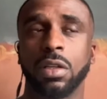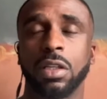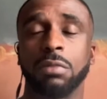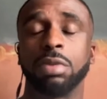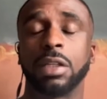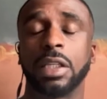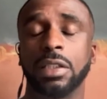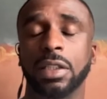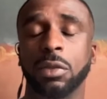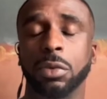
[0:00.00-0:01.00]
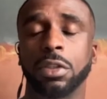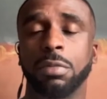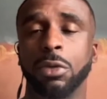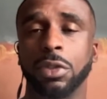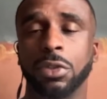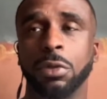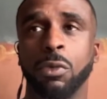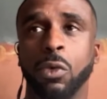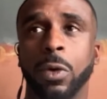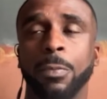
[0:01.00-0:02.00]
completely what the community stood
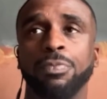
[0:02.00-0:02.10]
for.